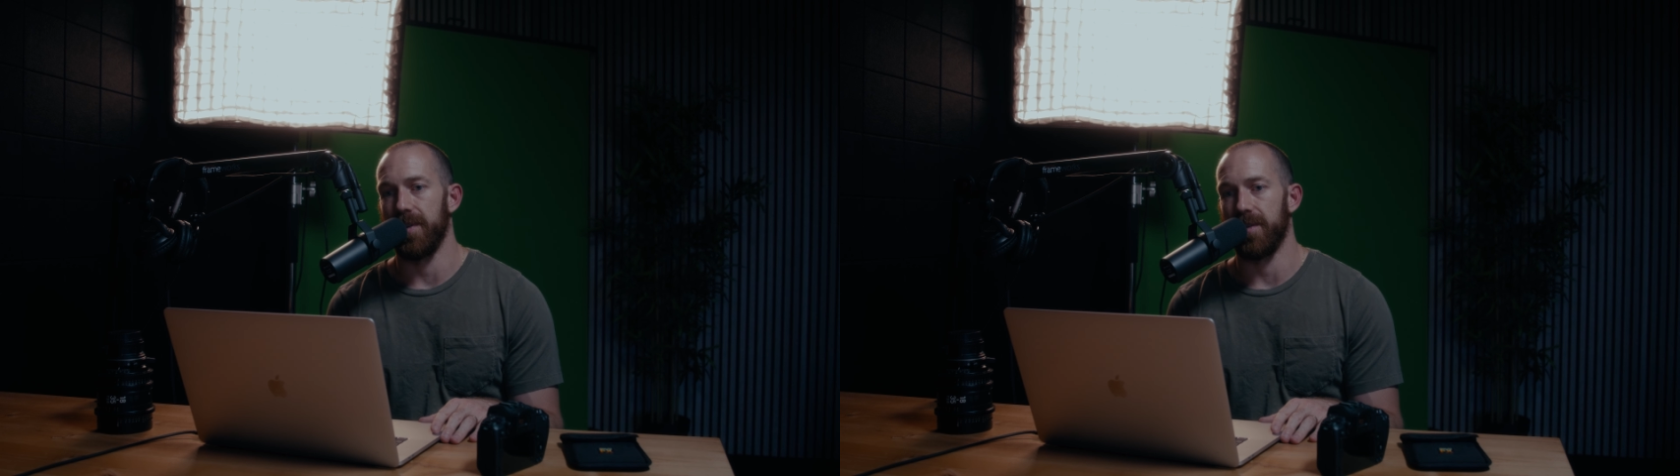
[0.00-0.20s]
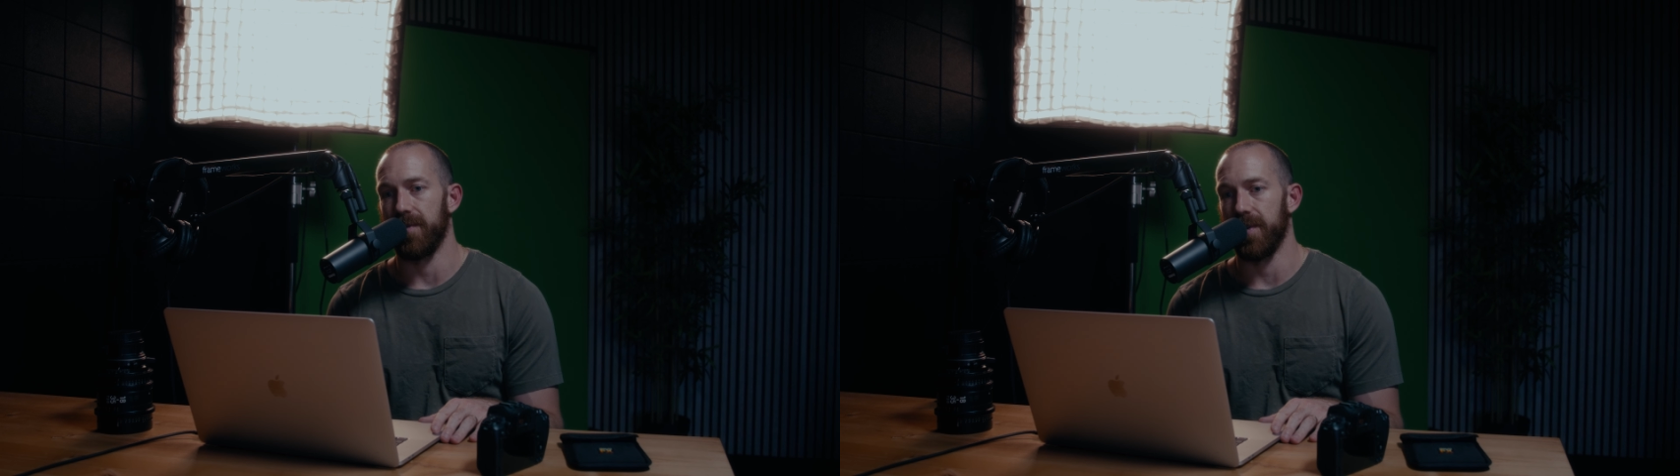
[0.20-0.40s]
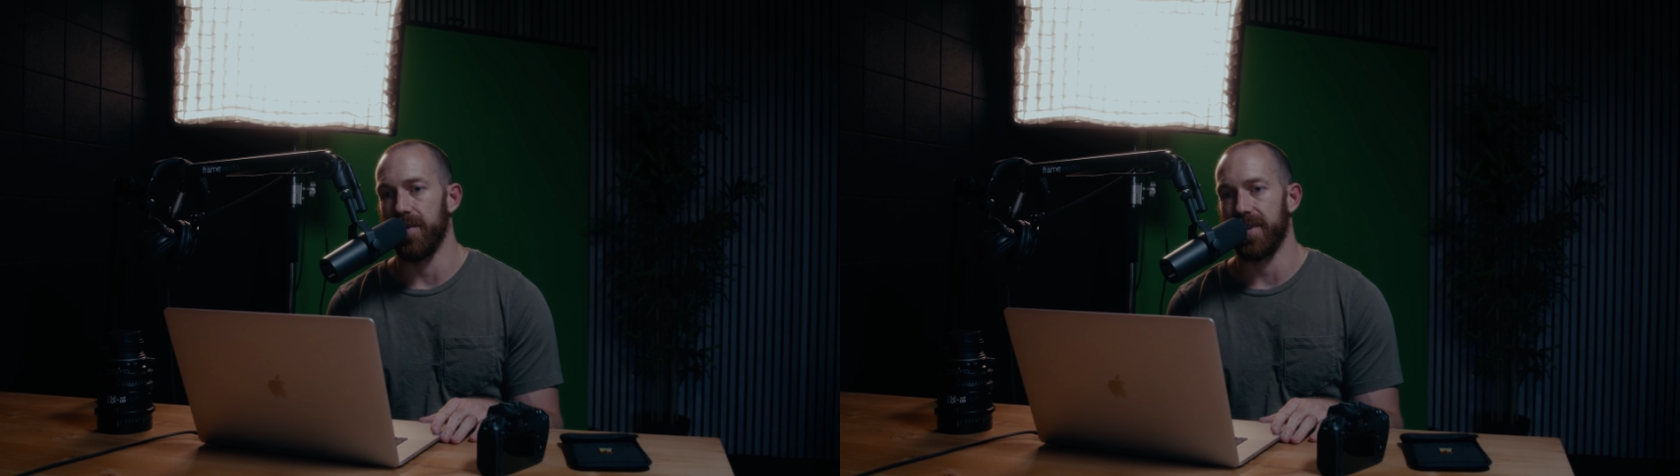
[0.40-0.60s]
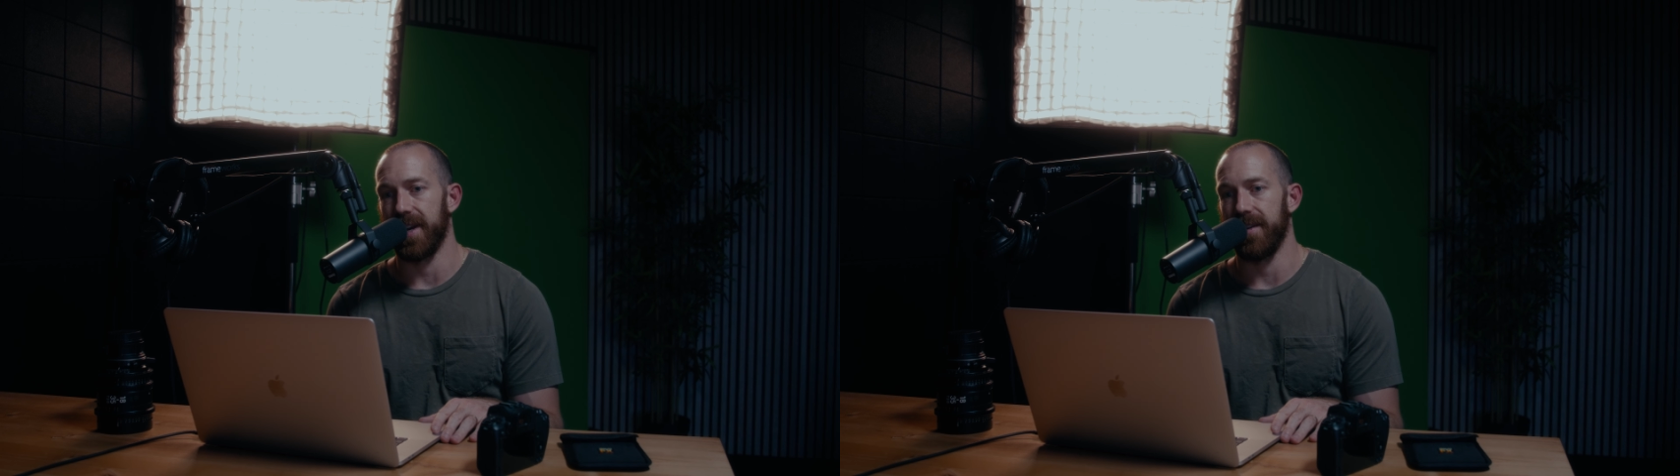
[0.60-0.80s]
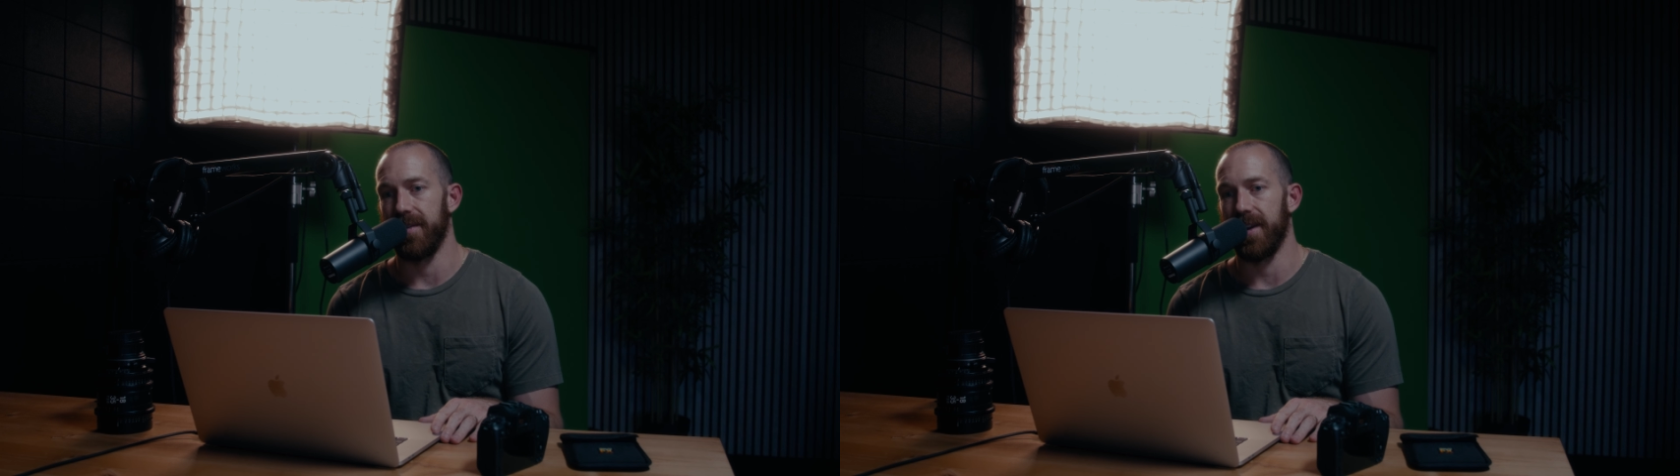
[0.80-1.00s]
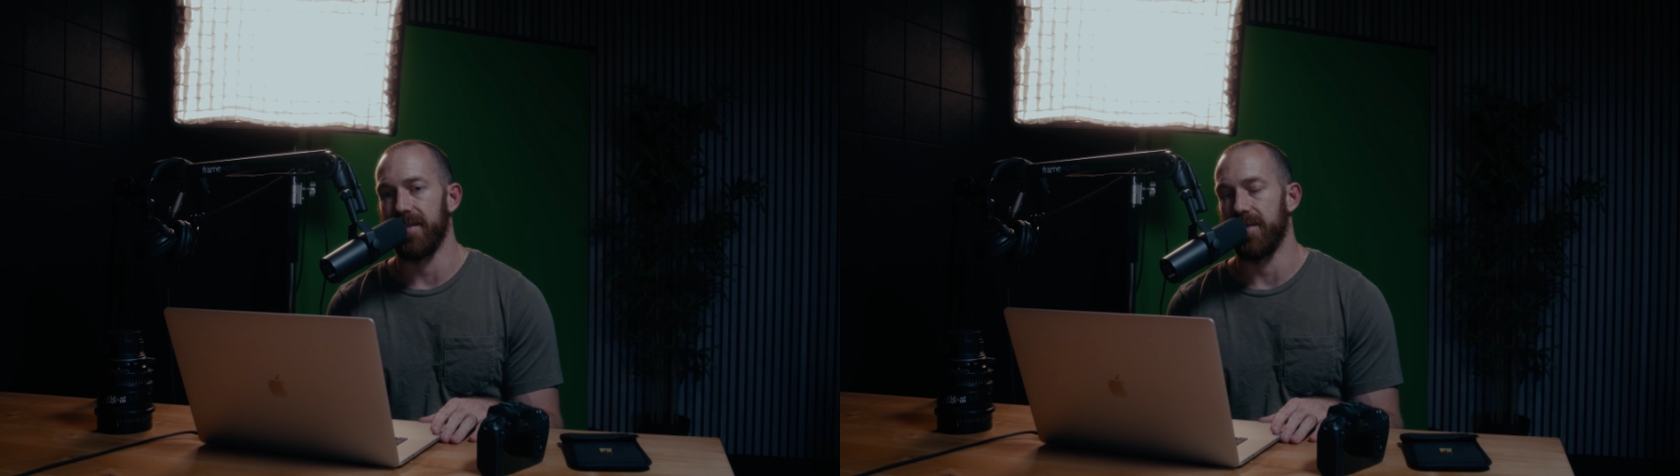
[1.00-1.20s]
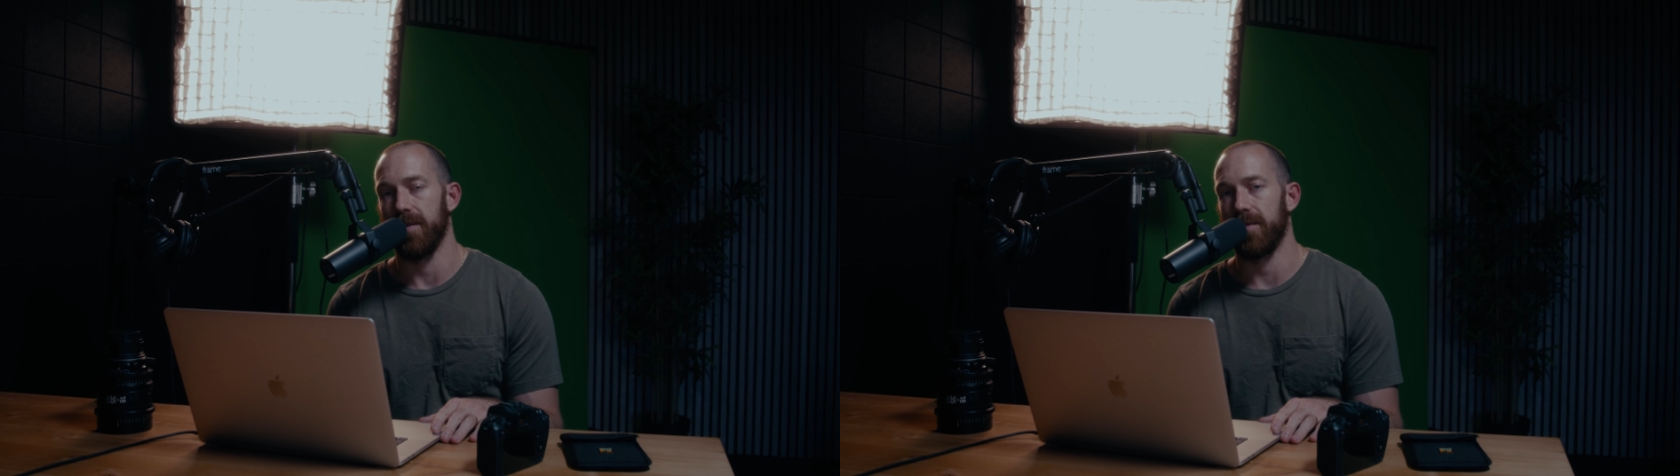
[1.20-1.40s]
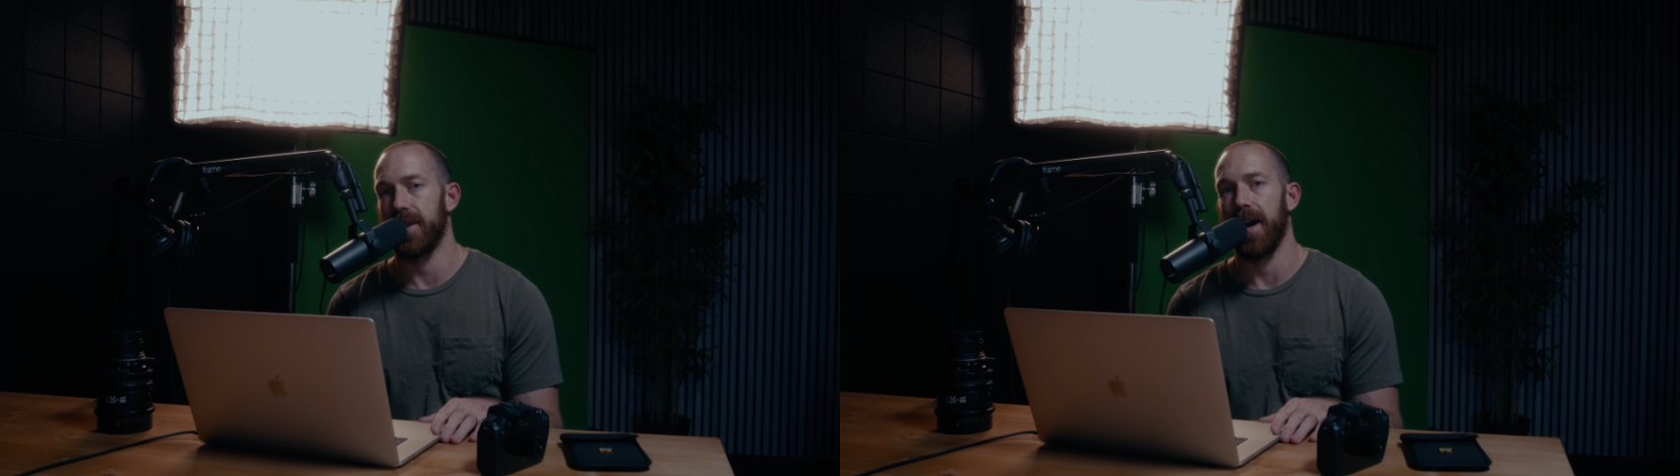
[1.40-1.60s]
feature films that has
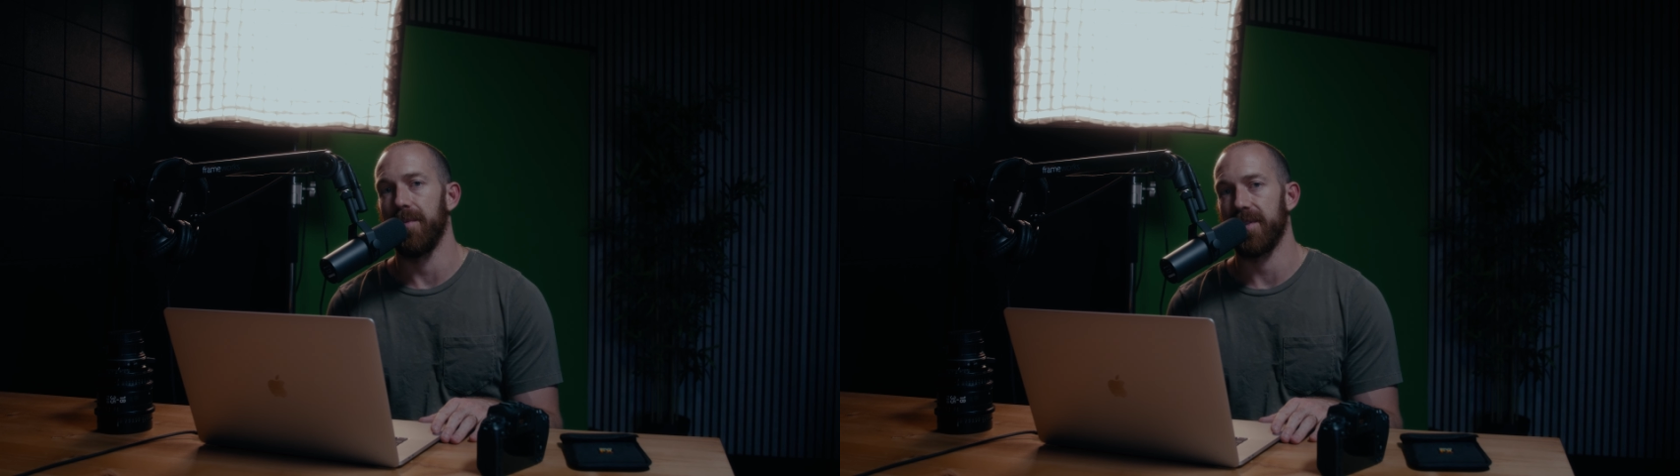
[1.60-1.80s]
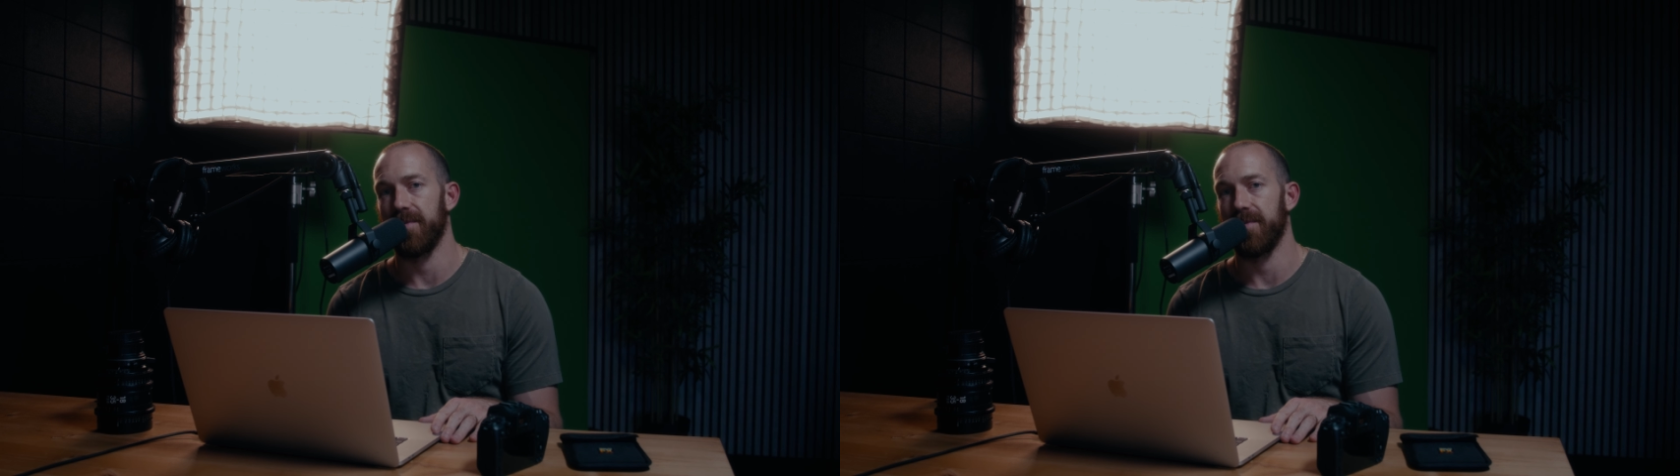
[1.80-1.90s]
no time to